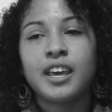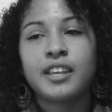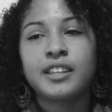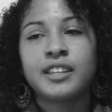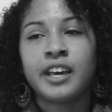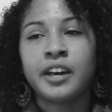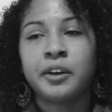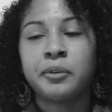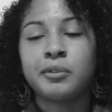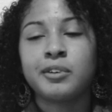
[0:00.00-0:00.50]

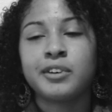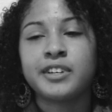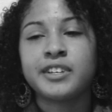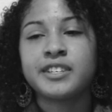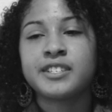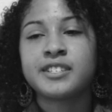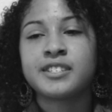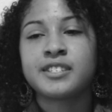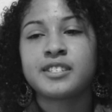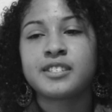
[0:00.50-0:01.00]
that
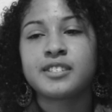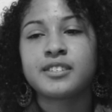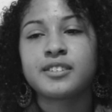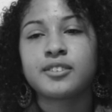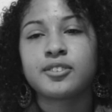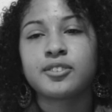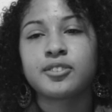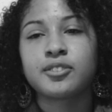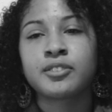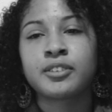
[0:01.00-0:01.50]
was
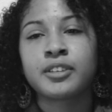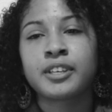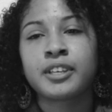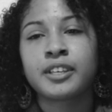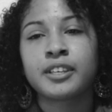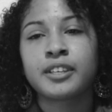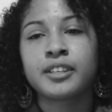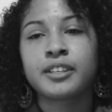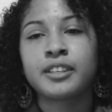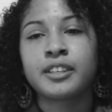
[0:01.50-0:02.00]

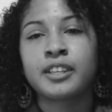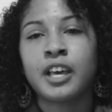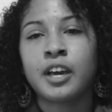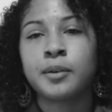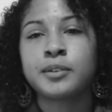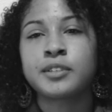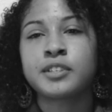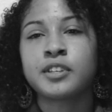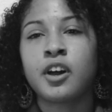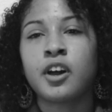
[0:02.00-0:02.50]

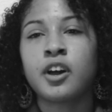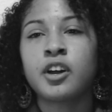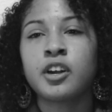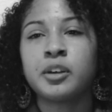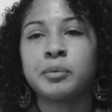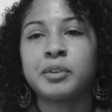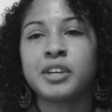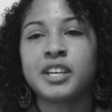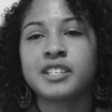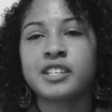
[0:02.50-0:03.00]

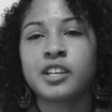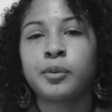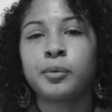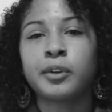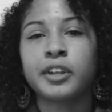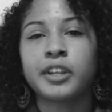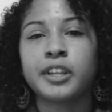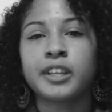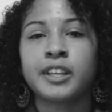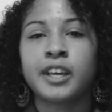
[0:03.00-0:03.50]
hard because I
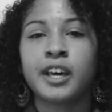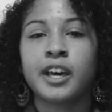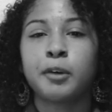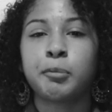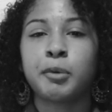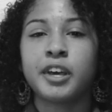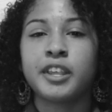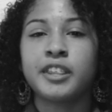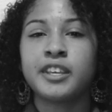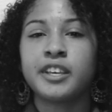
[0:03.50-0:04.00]
really thought
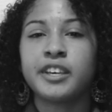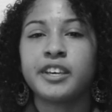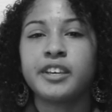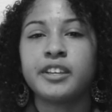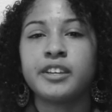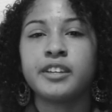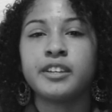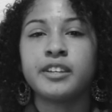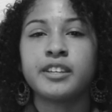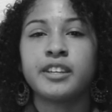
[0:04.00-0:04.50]
by
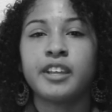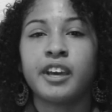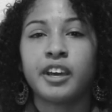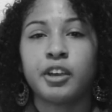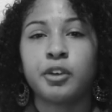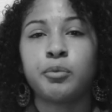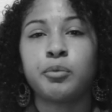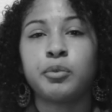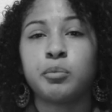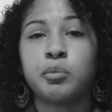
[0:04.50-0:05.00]
then that
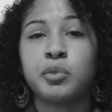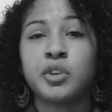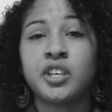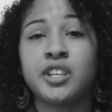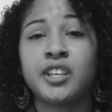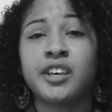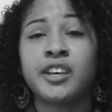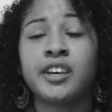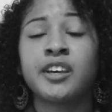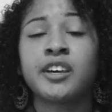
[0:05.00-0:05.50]
he would be
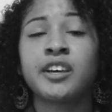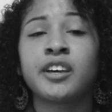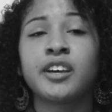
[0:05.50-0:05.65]
there.